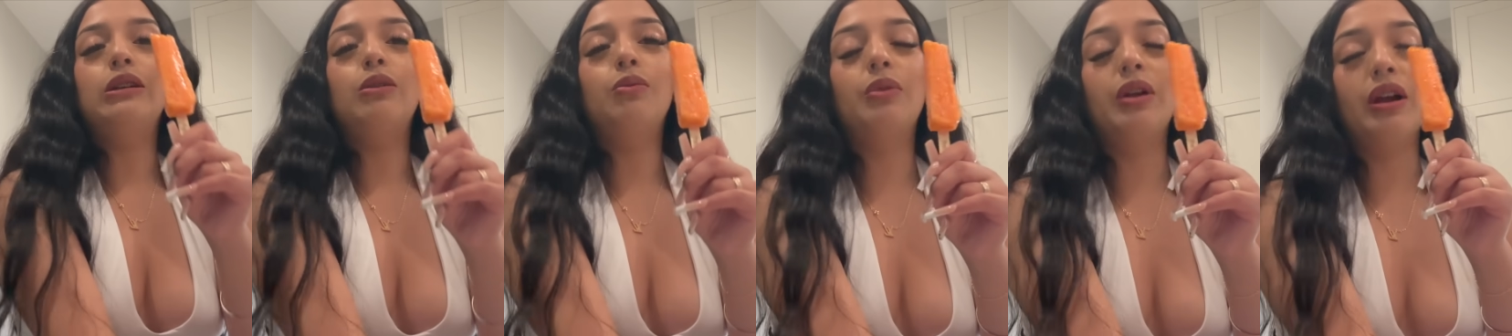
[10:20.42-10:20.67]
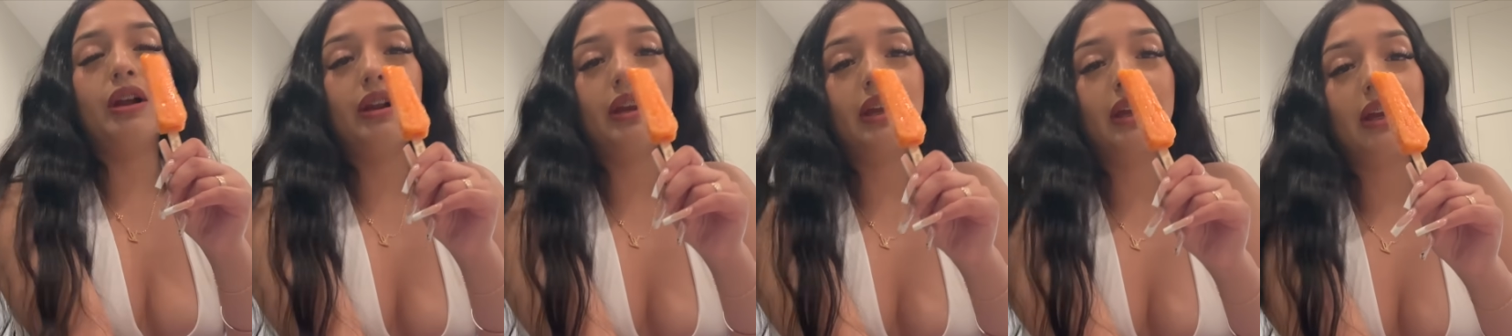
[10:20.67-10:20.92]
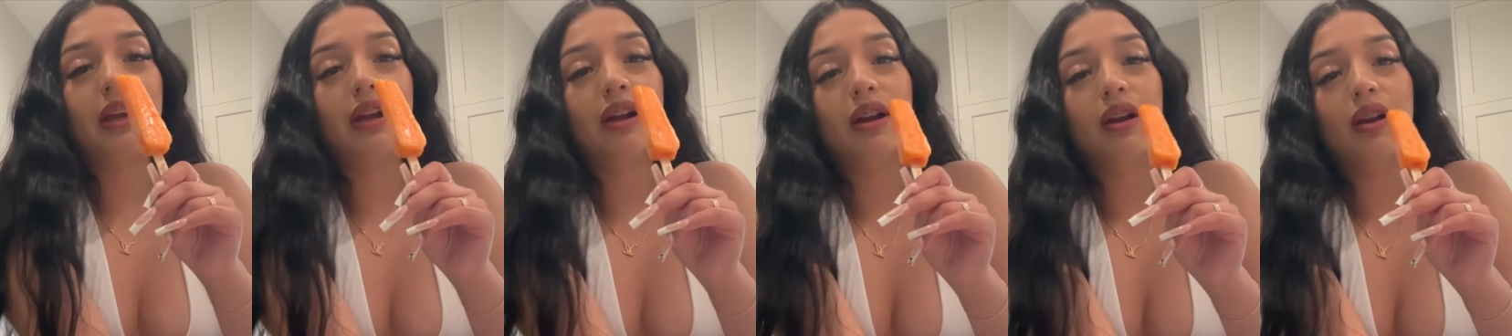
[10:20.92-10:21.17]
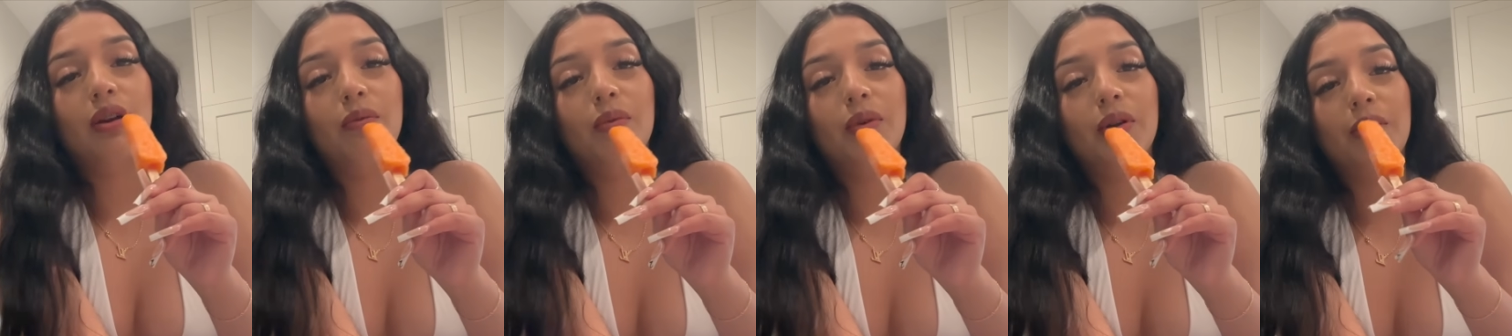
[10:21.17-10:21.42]
We are
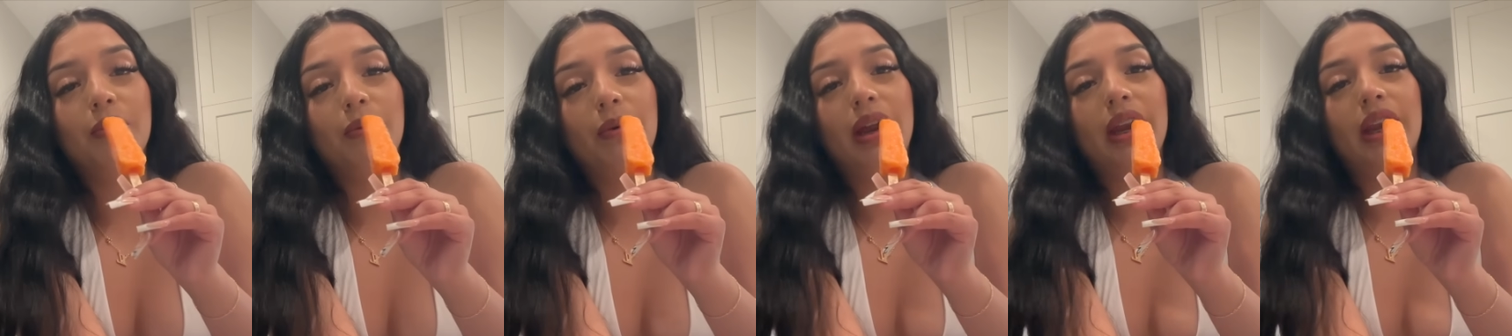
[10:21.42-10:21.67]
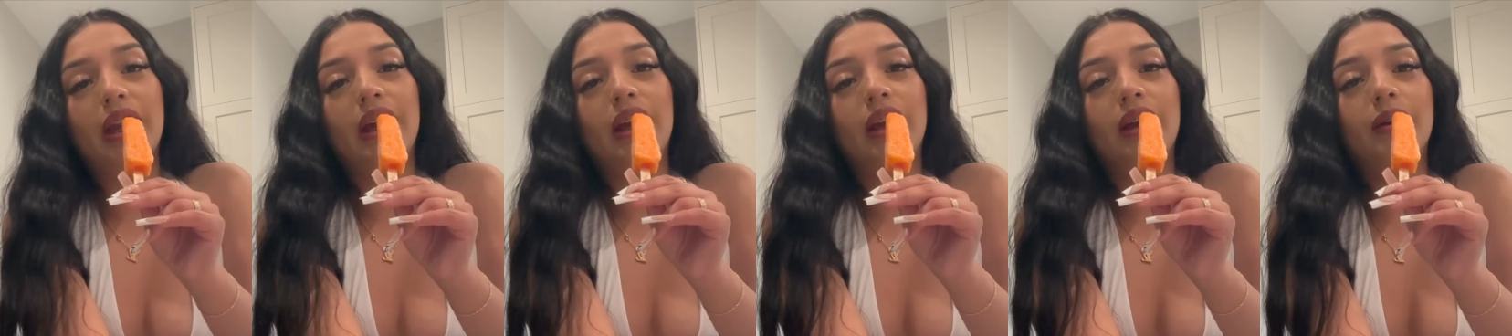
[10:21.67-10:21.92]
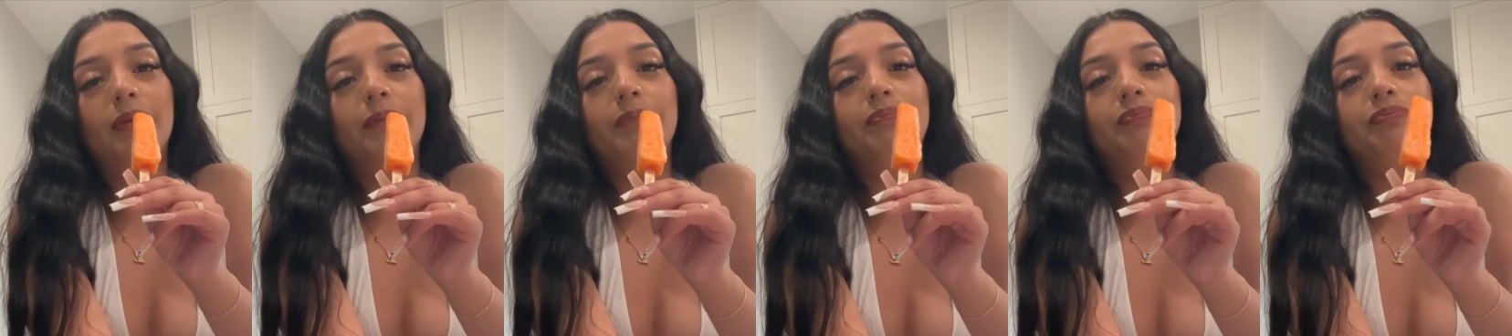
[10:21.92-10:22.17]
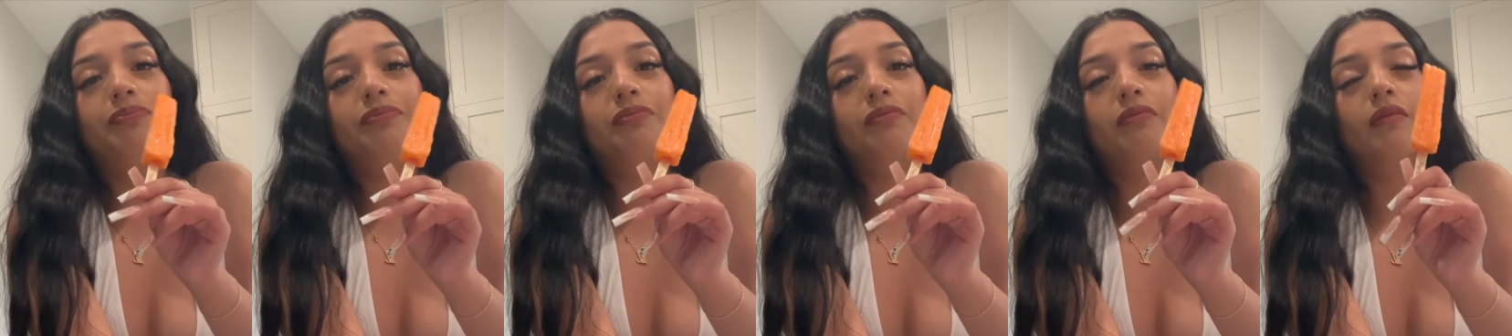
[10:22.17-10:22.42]
here. We're waiting.
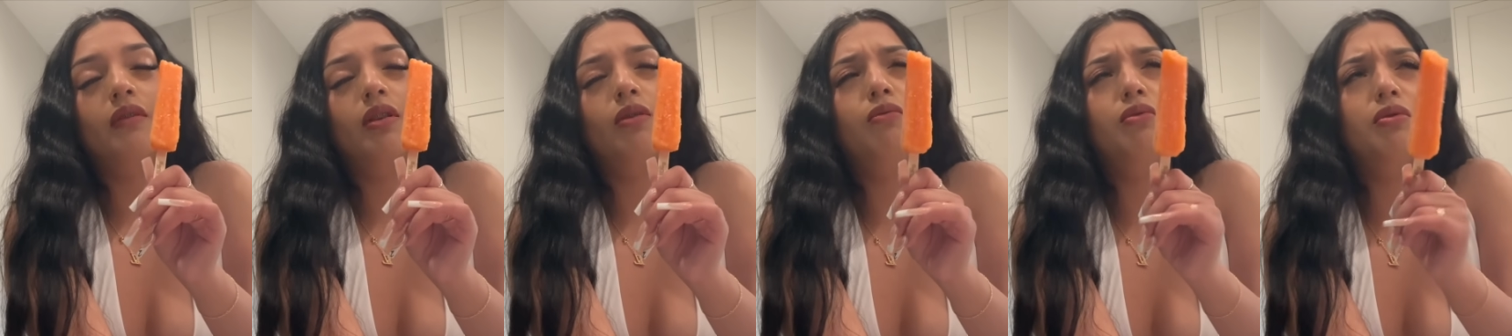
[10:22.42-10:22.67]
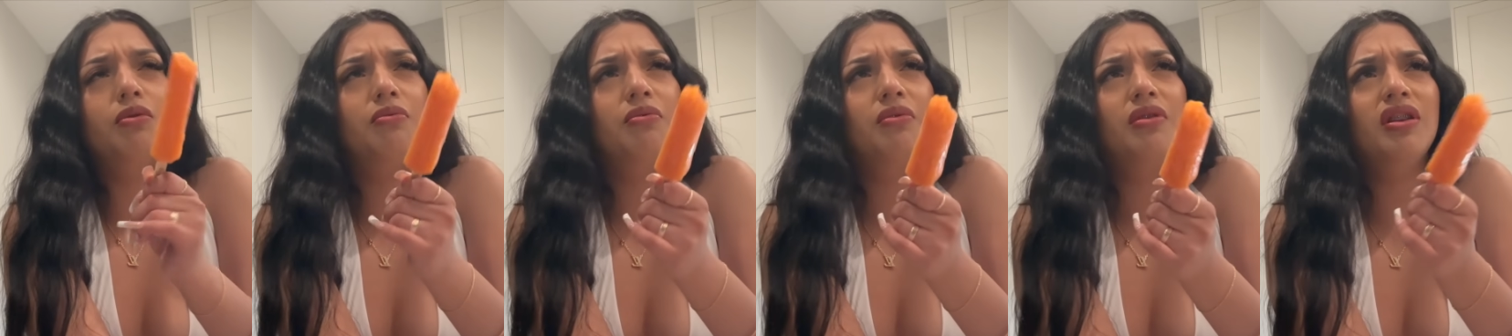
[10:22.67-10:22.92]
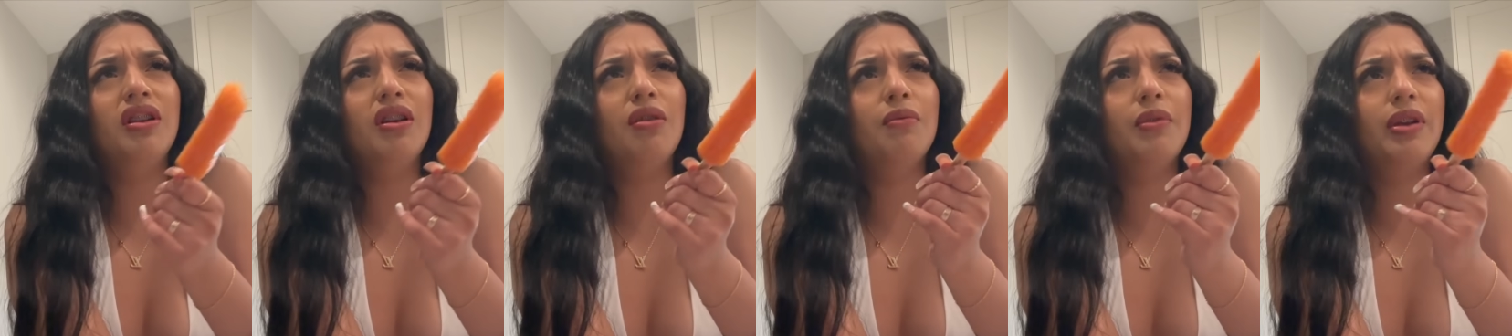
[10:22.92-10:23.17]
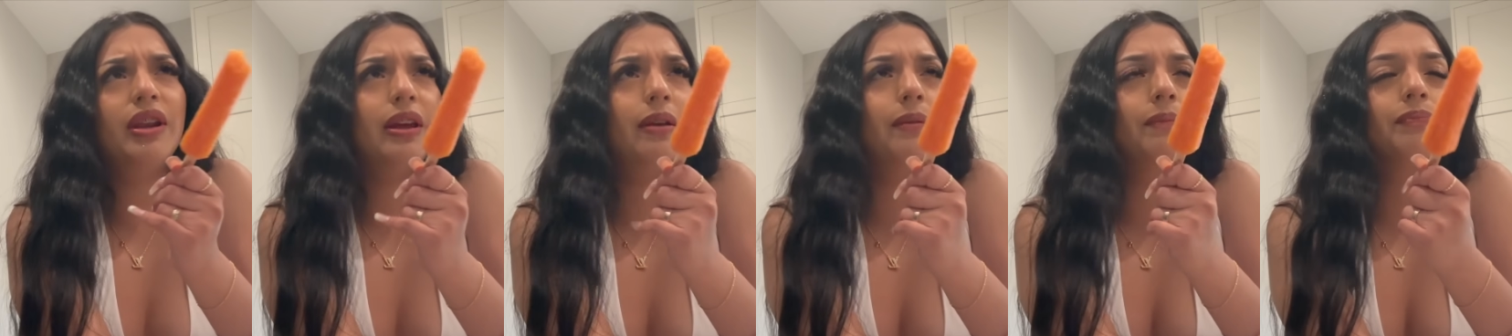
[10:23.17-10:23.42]
We're not
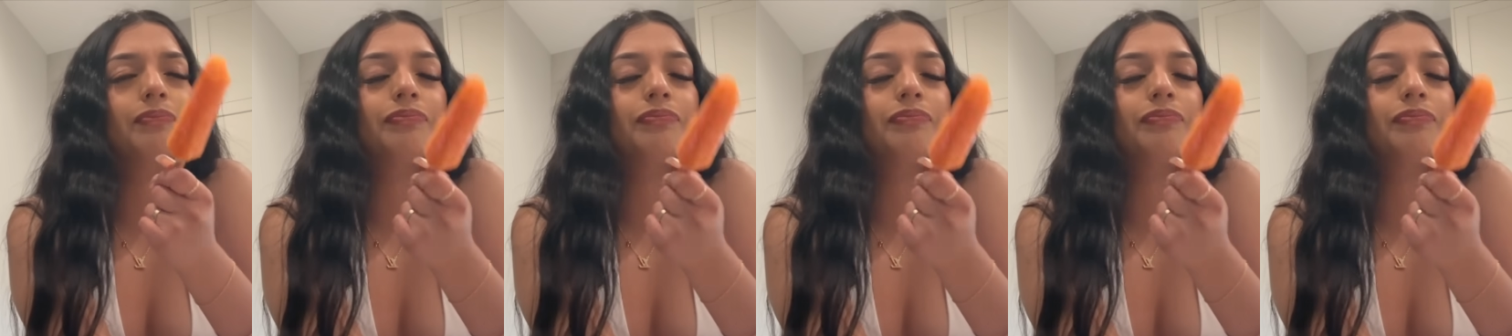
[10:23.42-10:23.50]
waiting.